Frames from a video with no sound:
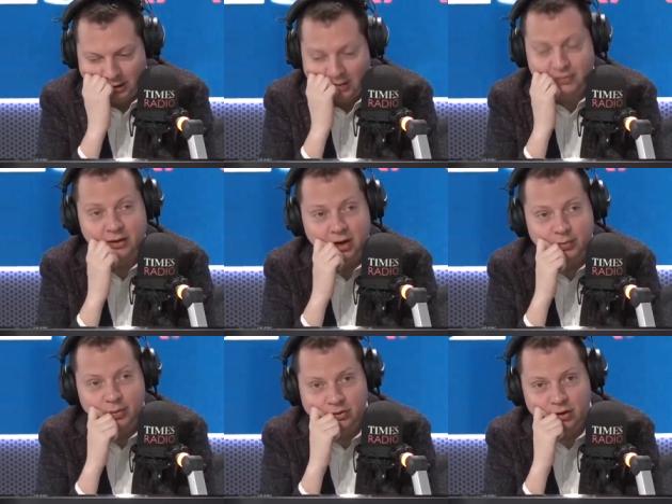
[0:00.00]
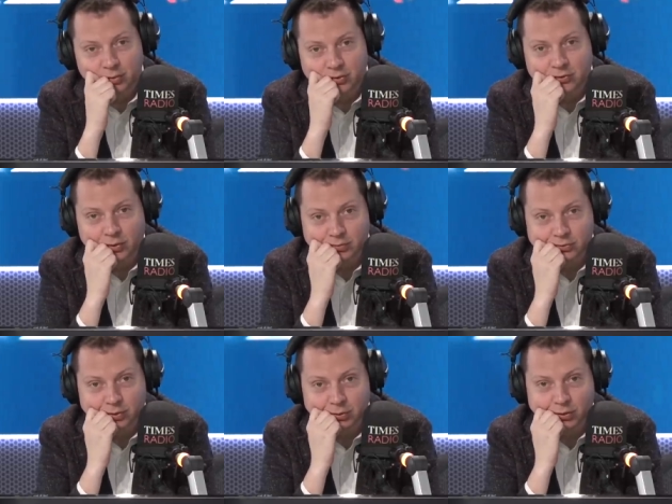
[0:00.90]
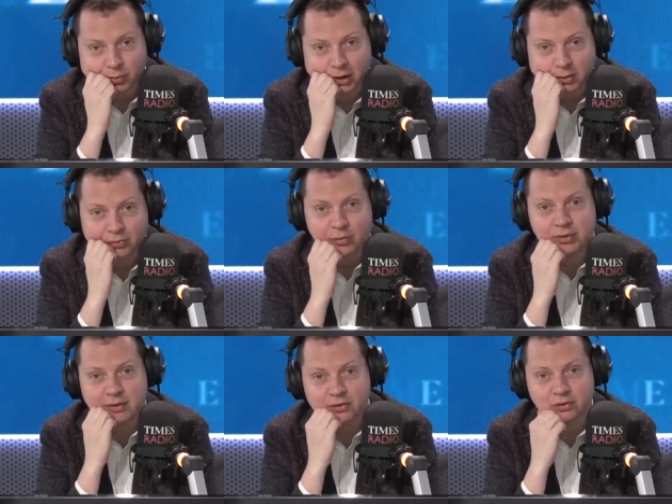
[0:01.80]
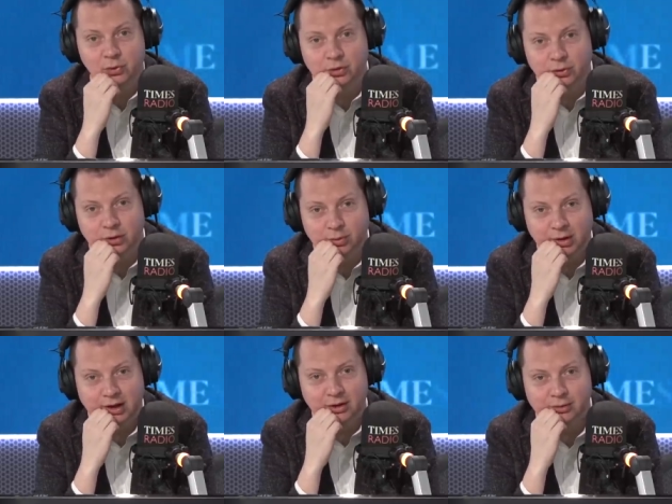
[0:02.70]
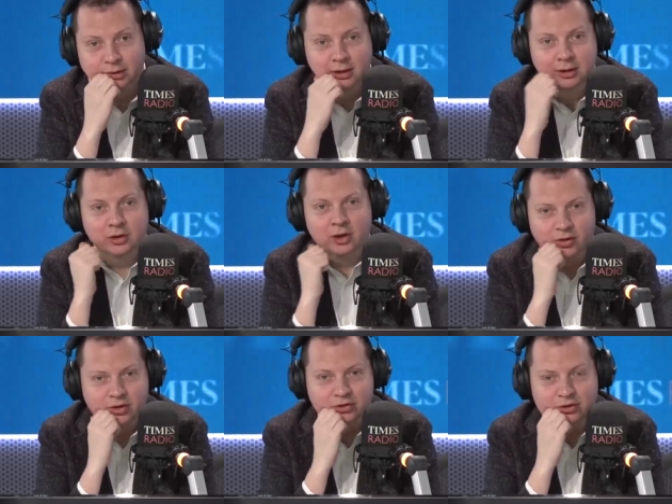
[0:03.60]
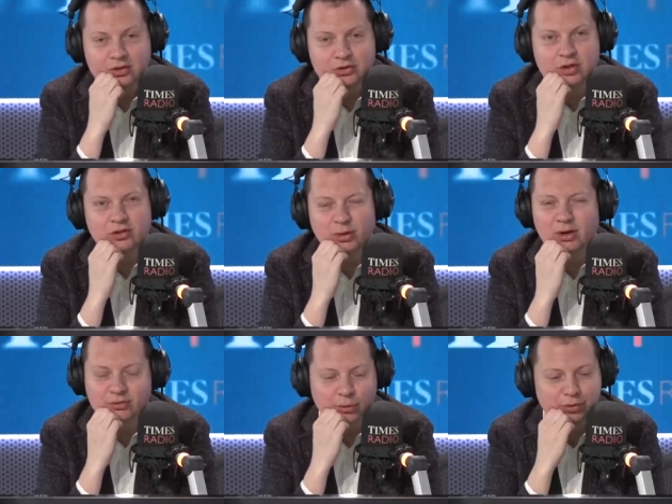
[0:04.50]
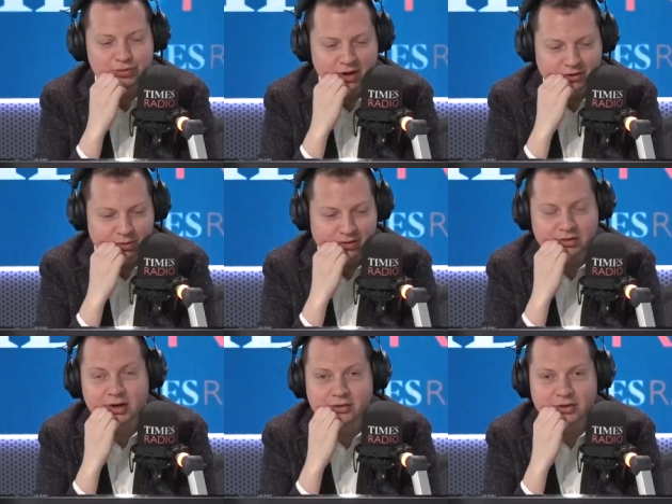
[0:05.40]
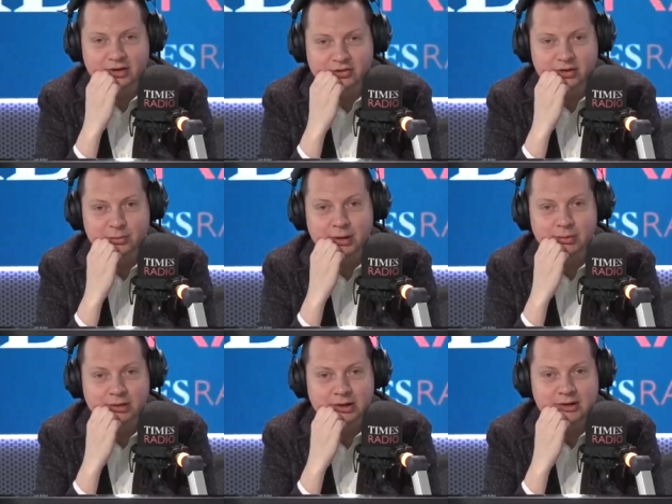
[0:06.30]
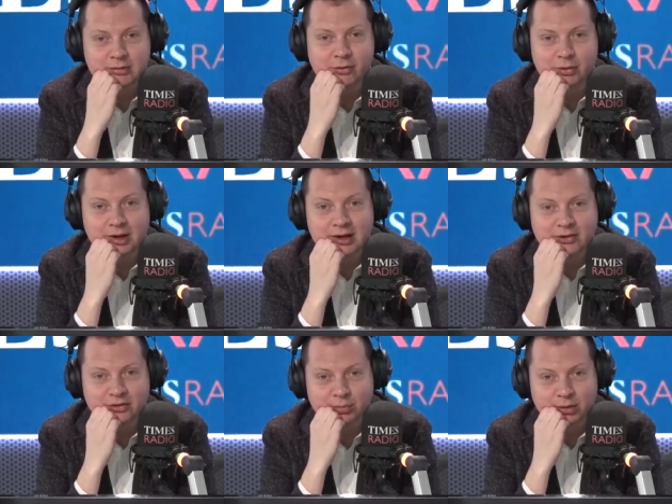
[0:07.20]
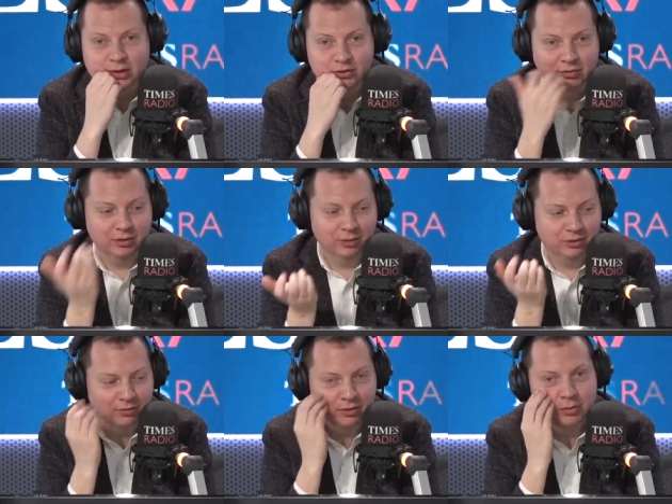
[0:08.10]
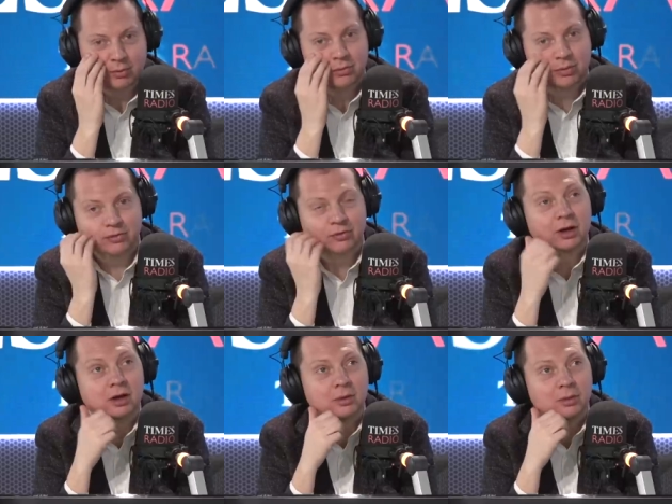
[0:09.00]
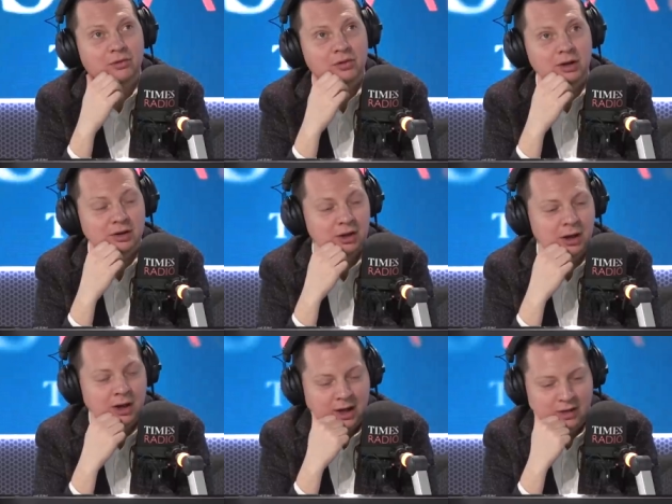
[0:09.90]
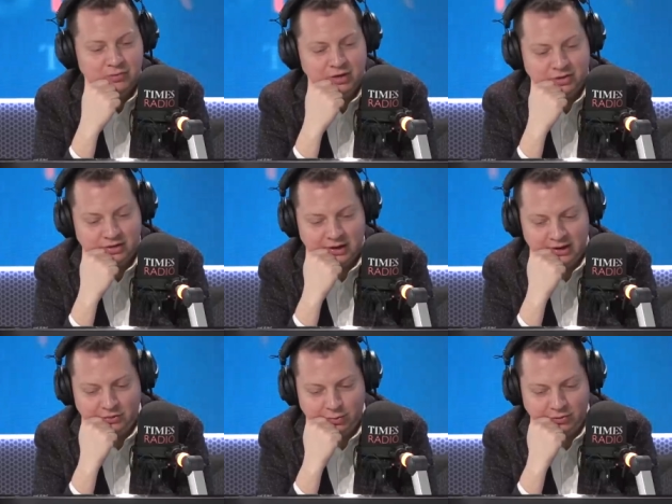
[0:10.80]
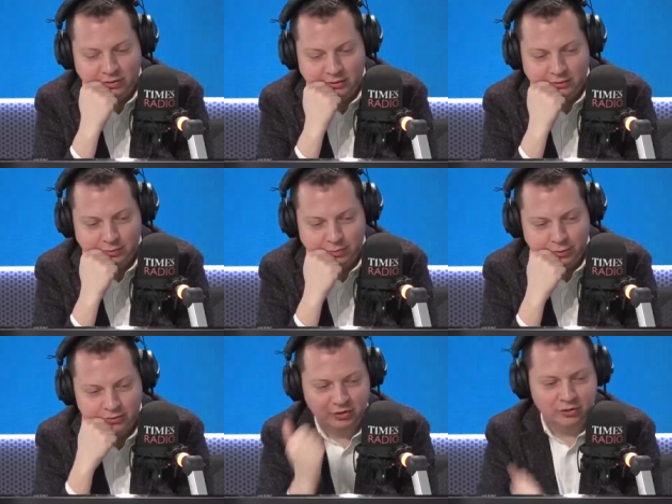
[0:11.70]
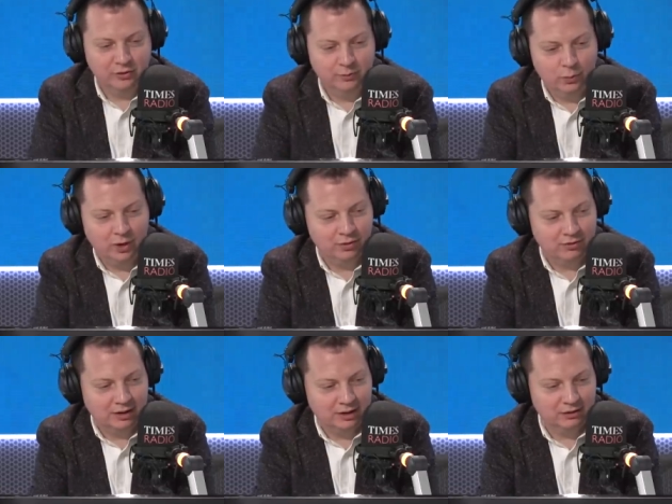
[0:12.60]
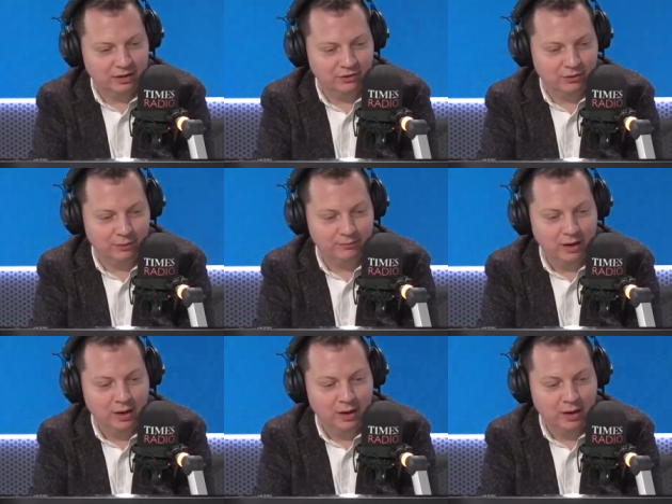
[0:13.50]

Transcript: And in fact, um, the Times' top, top lawyer, Pia, was on breakfast this morning talking about how I think she's quite forthright with uh, telling certain people to clear off with their letters, but it's a real it's a real problem as we've uh, we've seen in in recent days with certain politicians waving around legal letters as well.